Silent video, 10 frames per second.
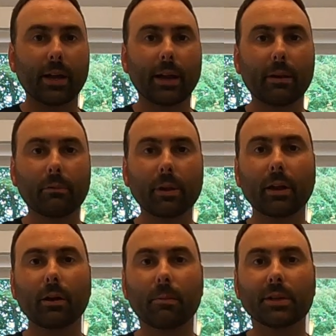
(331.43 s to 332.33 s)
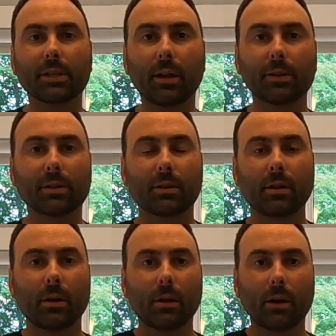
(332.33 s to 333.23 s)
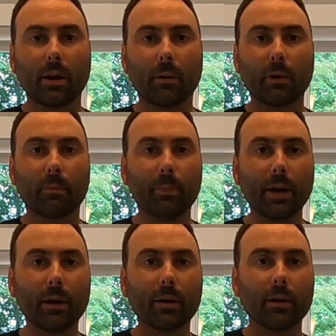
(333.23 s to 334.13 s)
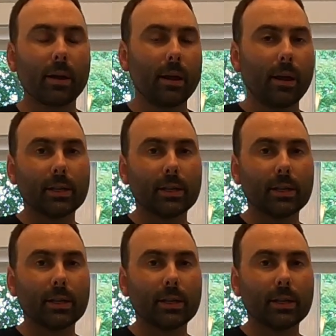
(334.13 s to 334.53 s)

I get really good results with beer,